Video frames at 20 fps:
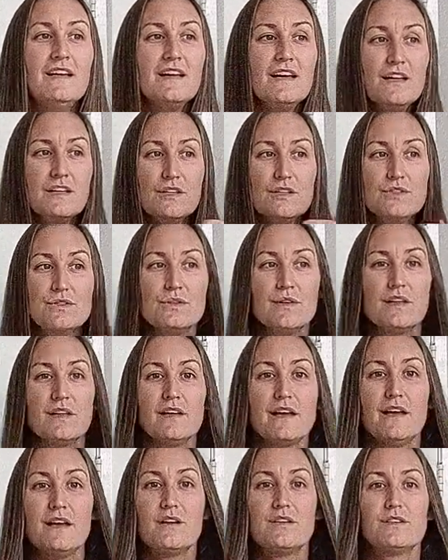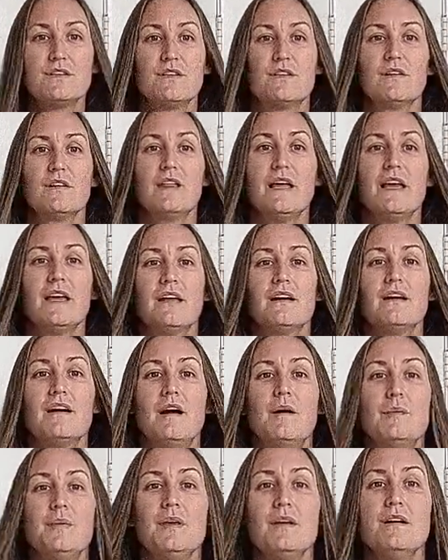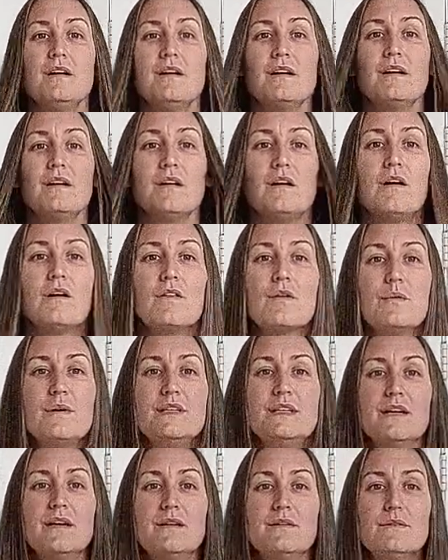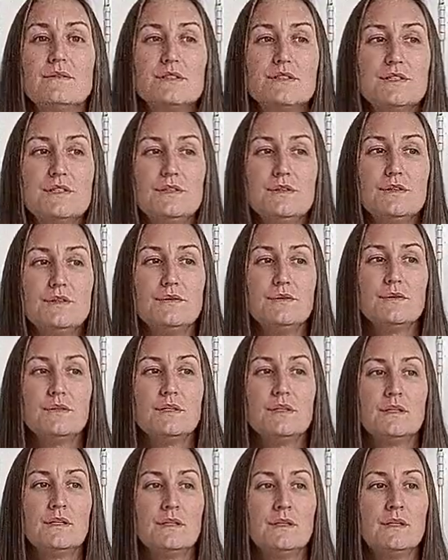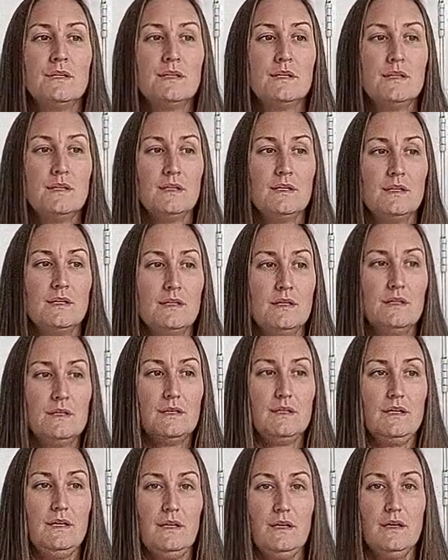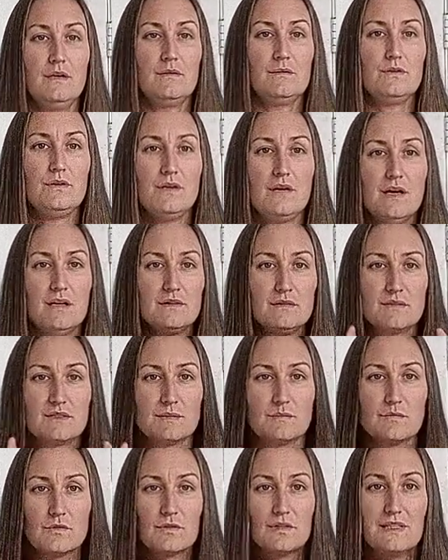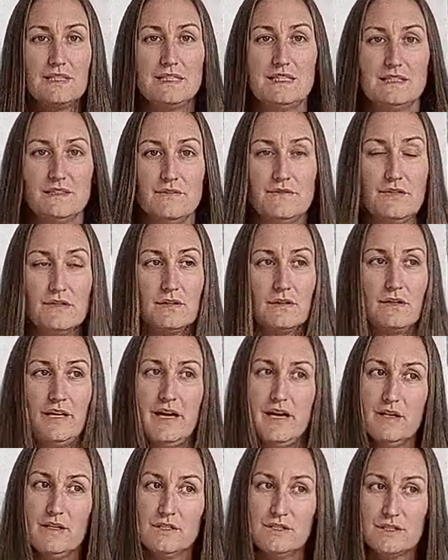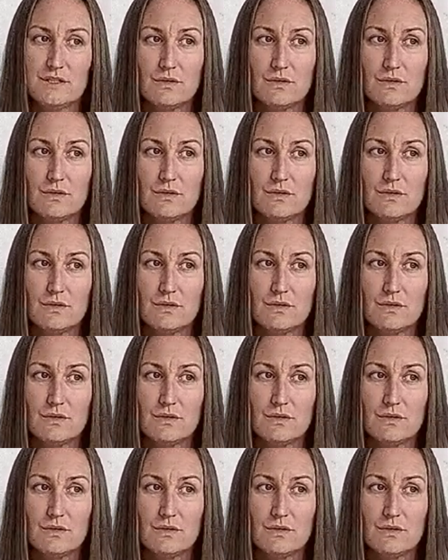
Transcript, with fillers: And you do get layers that are like up here all the way down to you know, you get some really severe layers.